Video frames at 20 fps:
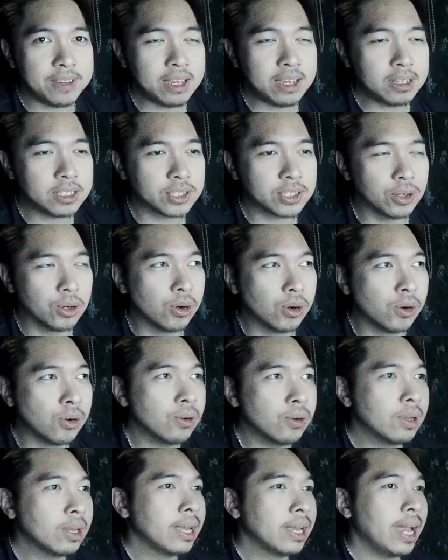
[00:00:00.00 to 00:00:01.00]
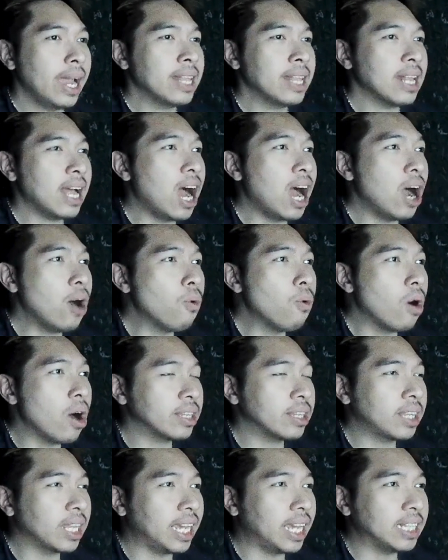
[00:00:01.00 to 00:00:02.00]
So, and our
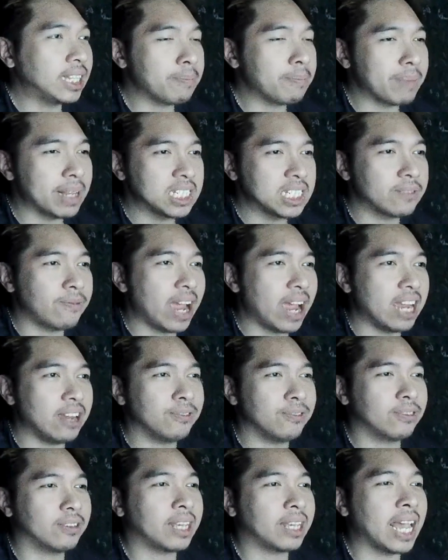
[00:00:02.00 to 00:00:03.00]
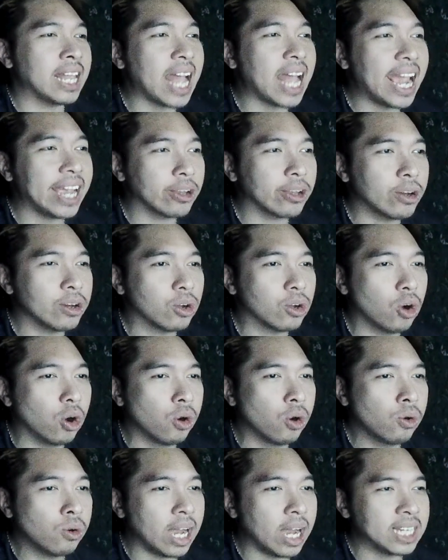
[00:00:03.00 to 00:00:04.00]
3t plus 5 can either
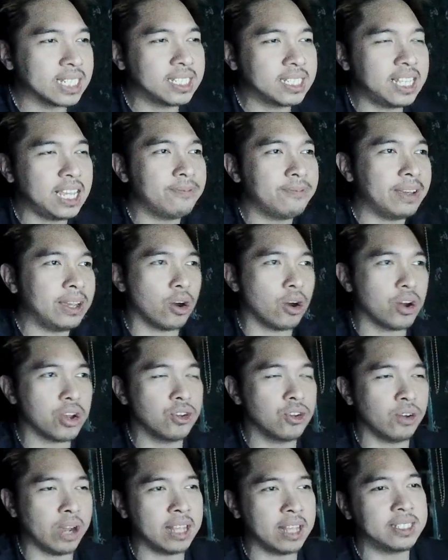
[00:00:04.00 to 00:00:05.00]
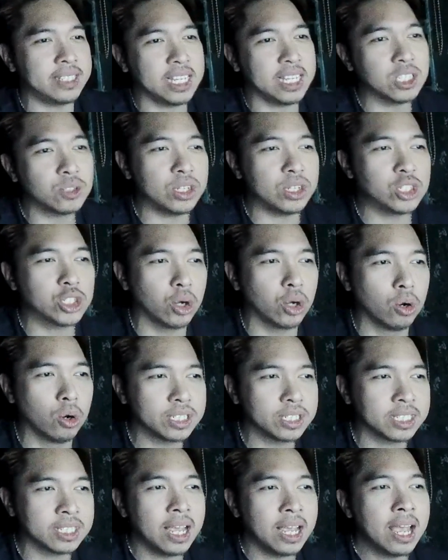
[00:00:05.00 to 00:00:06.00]
go as dv or u. And since we
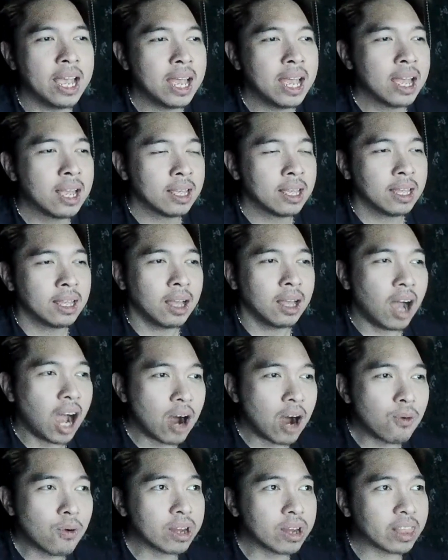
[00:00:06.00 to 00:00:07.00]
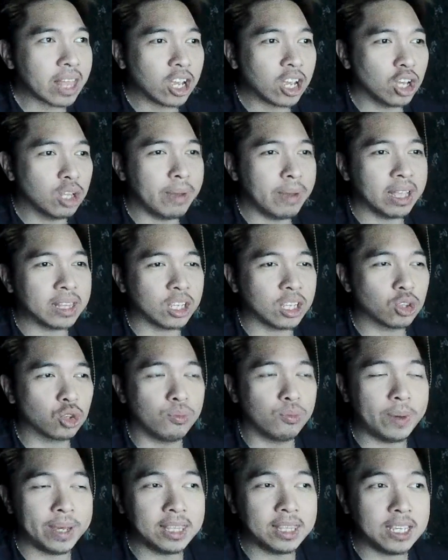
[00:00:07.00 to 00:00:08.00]
chose our trigonometric to
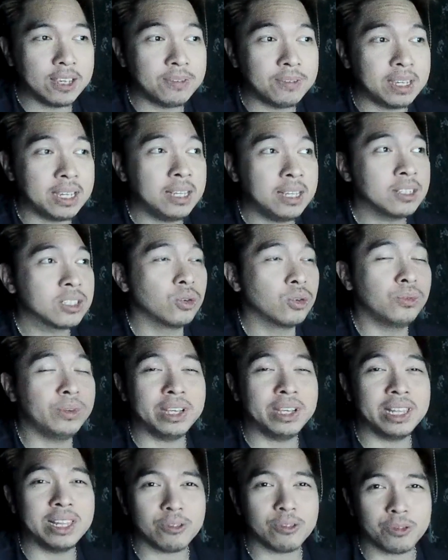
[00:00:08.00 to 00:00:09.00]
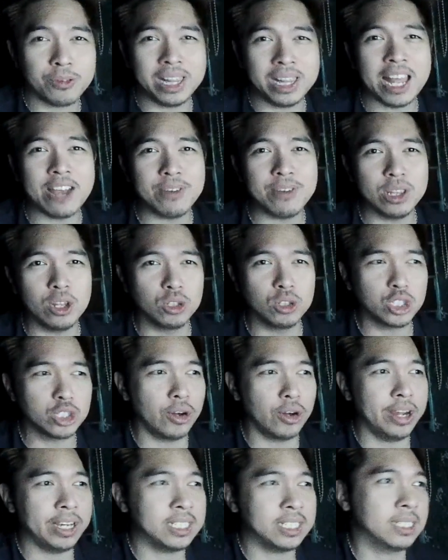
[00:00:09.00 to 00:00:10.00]
be dv, so we'll have no
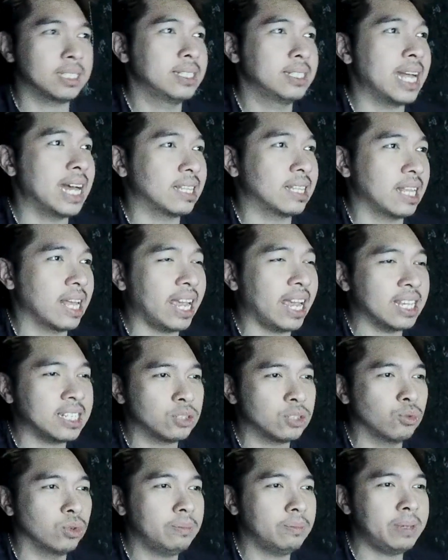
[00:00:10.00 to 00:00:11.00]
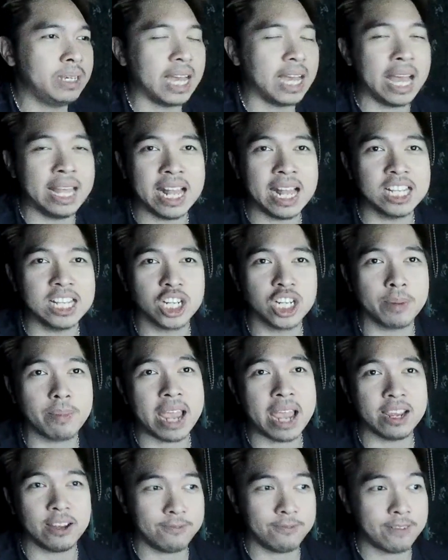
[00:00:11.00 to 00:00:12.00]
choice that the rest would be an
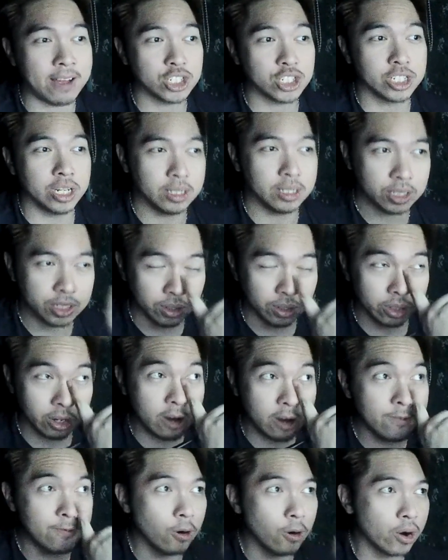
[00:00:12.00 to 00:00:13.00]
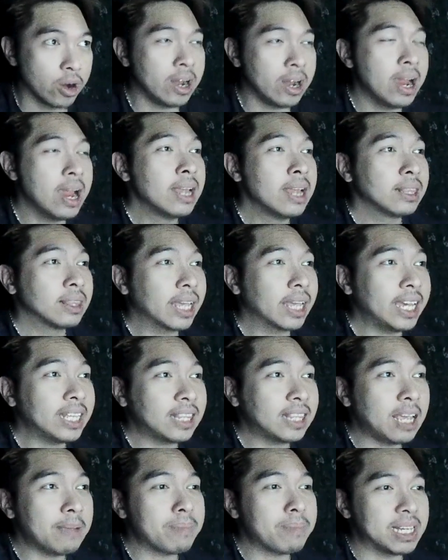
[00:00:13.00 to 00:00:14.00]
algebraic function. So therefore,
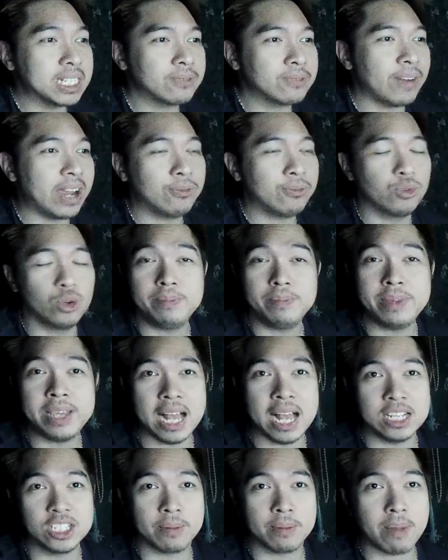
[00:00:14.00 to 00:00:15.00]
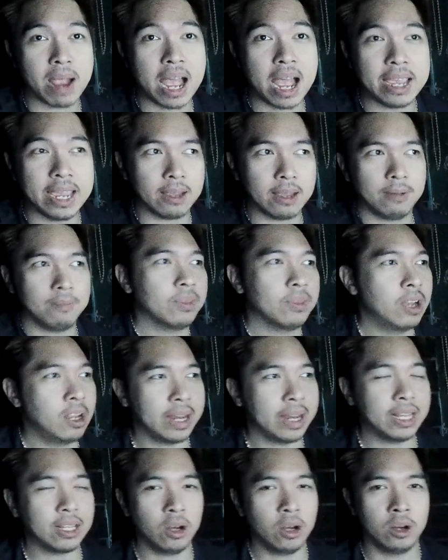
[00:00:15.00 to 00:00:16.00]
3t plus 5 would be algebraic. All
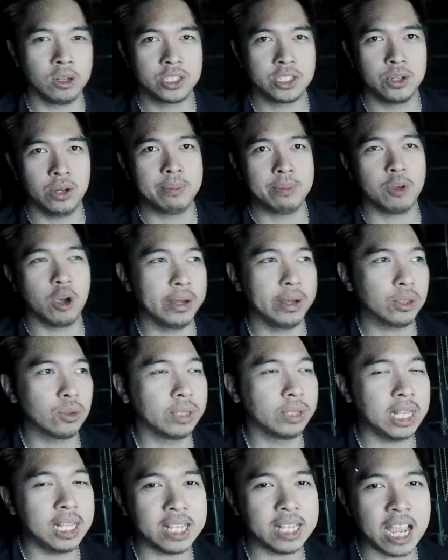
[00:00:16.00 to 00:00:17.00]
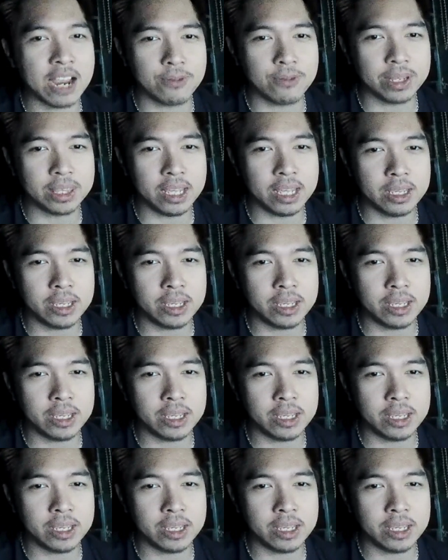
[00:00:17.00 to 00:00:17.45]
right. So I'm going to delete everything